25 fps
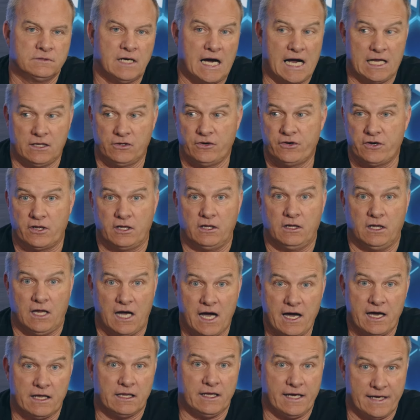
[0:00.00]
I learned a
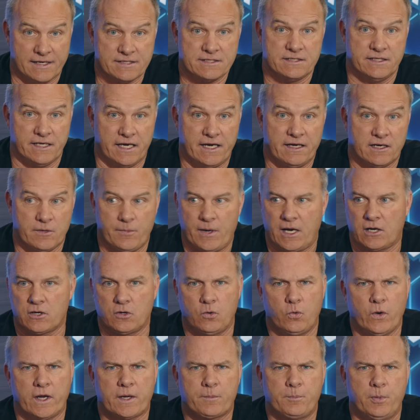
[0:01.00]
lot last night about
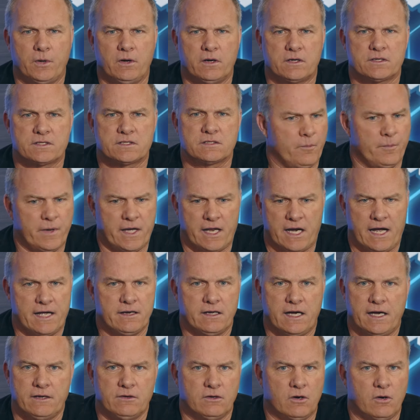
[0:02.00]
QuickBooks. Man,
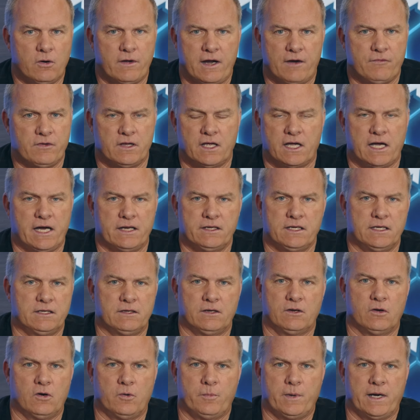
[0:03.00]
I know everything I need to
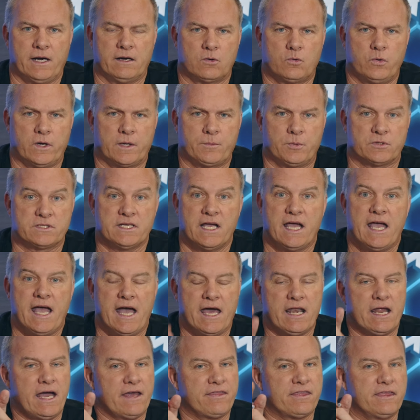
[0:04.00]
know about QuickBooks.
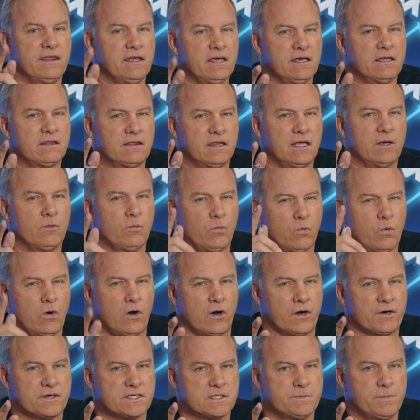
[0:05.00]
And I think it
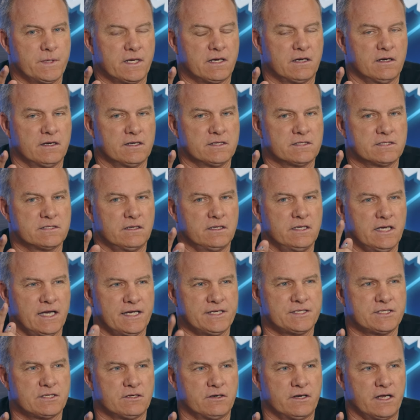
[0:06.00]
works because
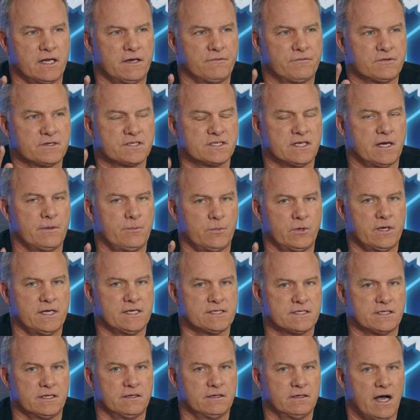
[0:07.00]
yesterday, for some
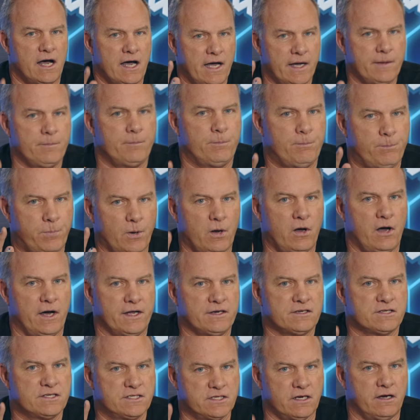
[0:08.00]
reason, I
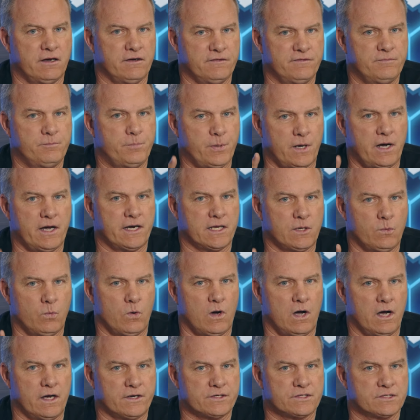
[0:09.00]
bought Dove body
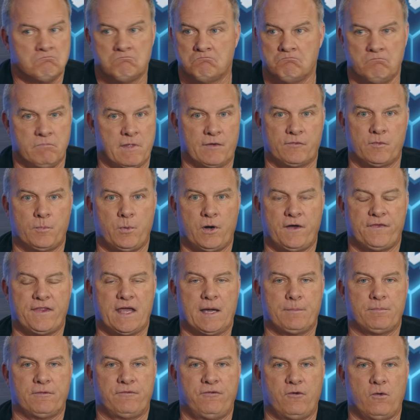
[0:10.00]
wash. Never bought
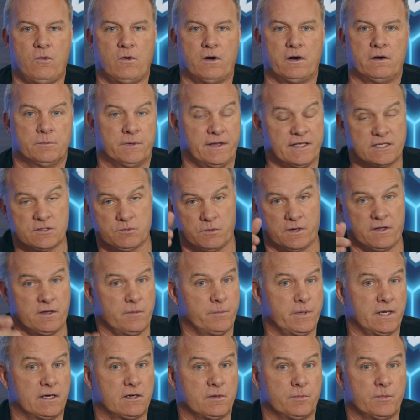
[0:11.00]
that before. That's one of the
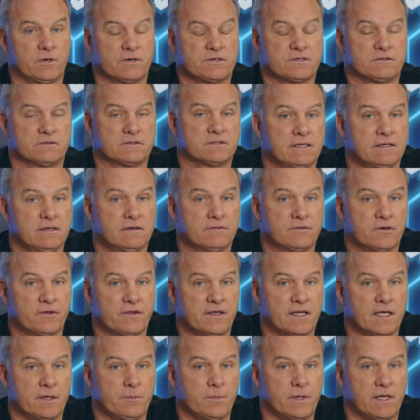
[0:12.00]
big commercials for
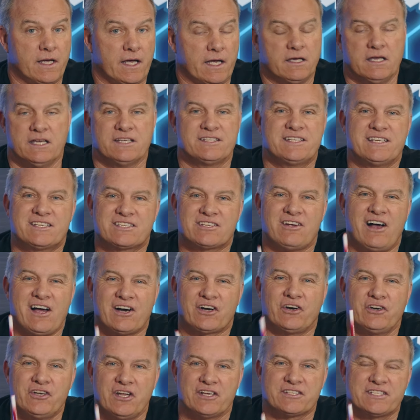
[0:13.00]
the NBA. See,
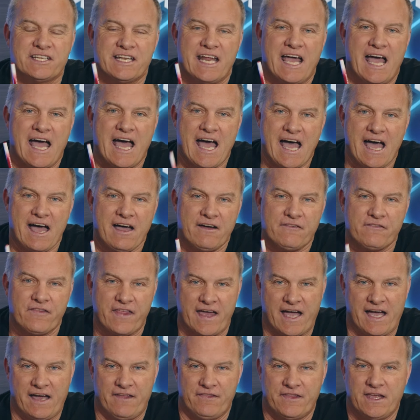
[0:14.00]
soccer doesn't have
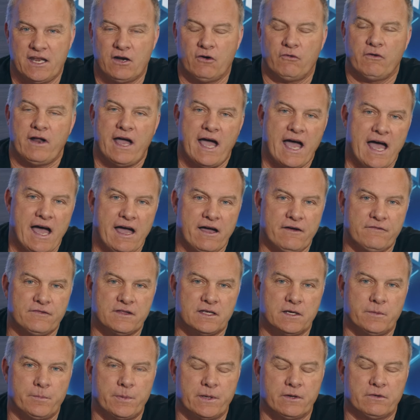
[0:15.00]
that. They don't have
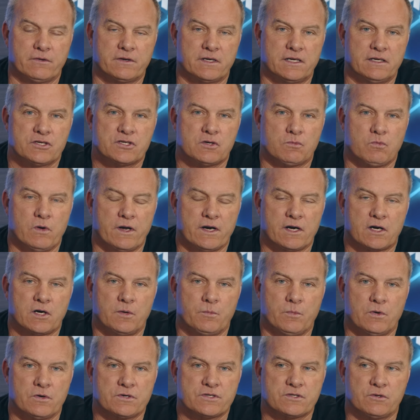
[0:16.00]
the ability to run a
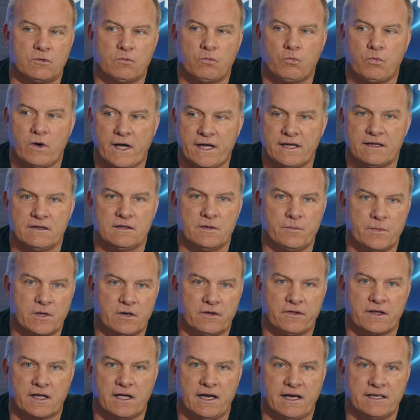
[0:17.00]
commercial right in the middle
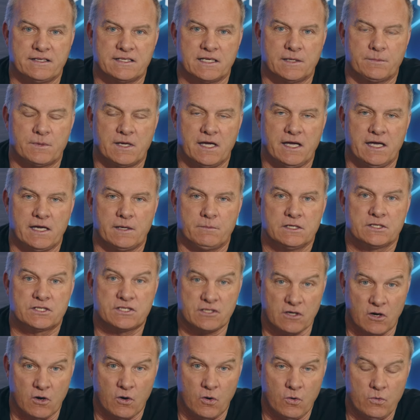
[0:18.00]
of the goddamn game.
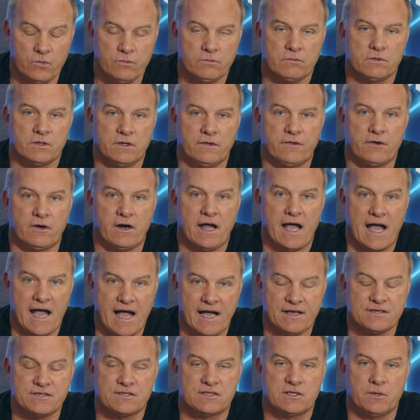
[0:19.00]
So there
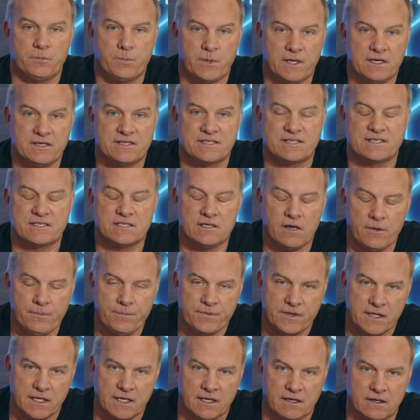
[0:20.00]
has to be
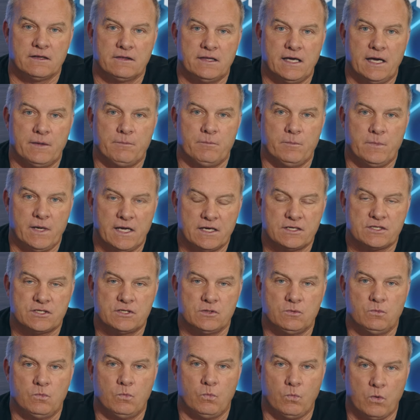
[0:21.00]
something that makes
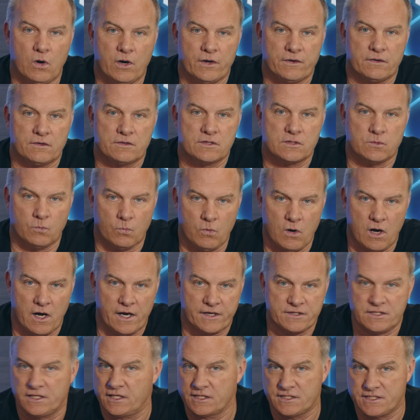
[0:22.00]
you want to
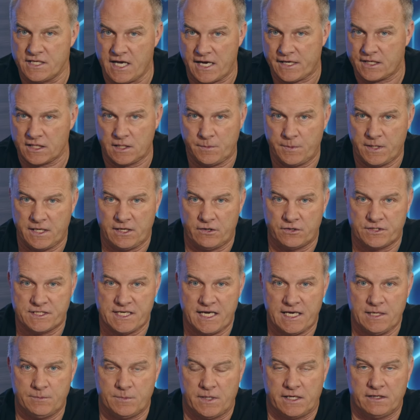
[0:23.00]
watch. And it's not going to be
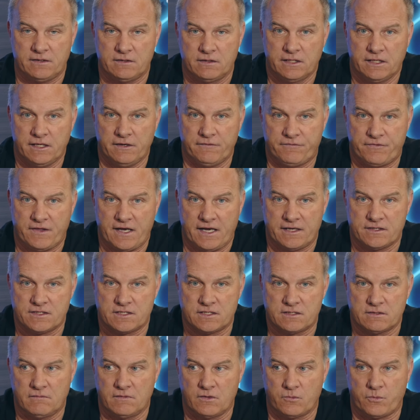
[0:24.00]
entertainment if
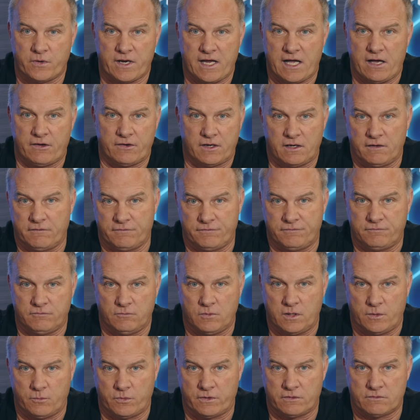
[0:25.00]
that's the reality of
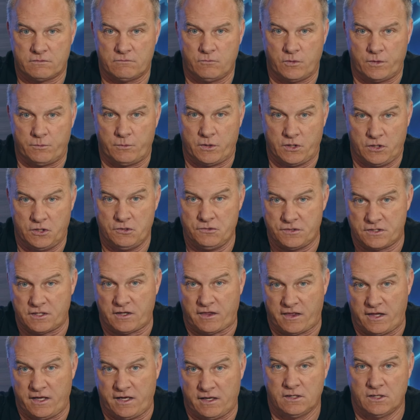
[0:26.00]
what we used to
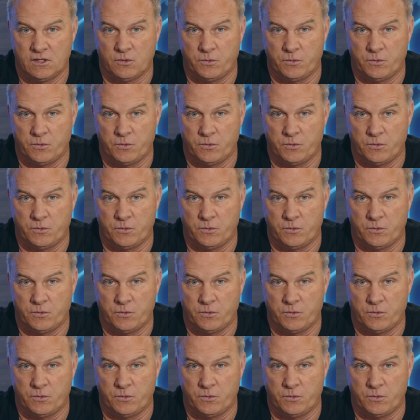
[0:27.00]
think.